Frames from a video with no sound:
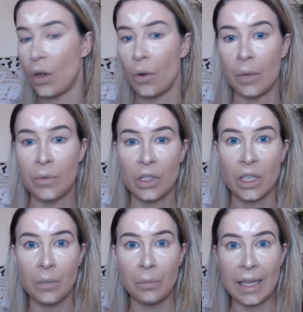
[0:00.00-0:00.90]
So I'm
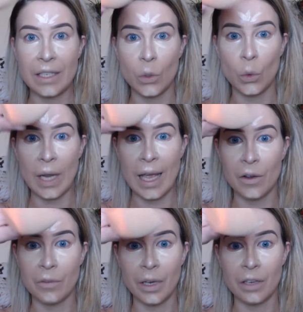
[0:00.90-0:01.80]
just going to blend it all
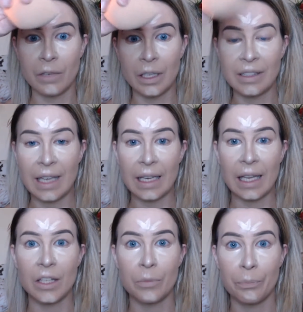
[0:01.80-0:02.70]
out with my Real
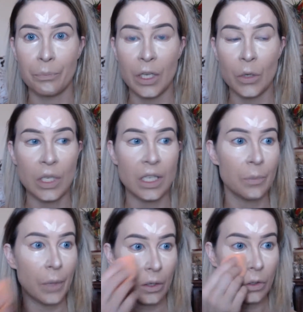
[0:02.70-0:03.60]
Techniques beauty
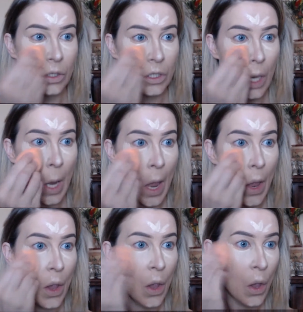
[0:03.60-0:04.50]
sponge.
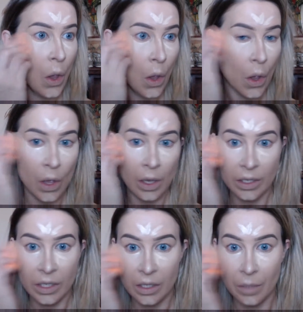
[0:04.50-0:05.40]

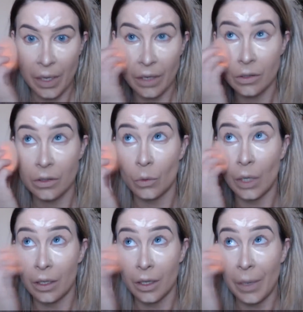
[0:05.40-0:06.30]
This is the best,
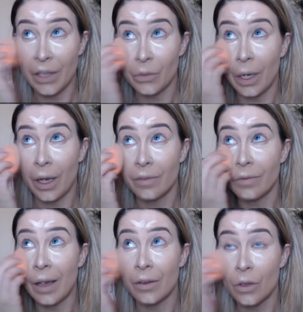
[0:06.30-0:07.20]
well, the best way I
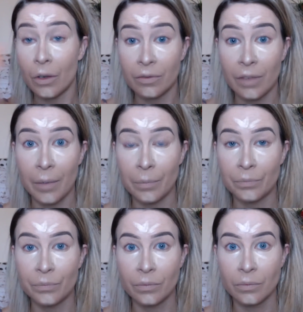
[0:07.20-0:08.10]
found of
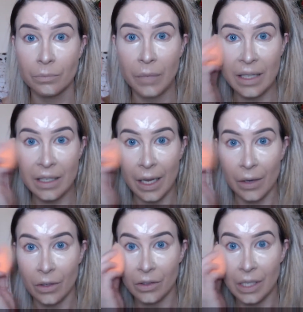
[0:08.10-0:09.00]
blending
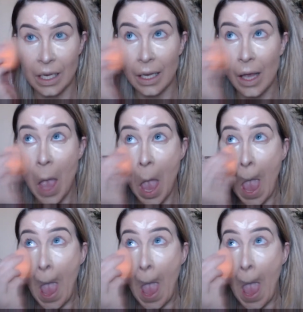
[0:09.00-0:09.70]
out concealer.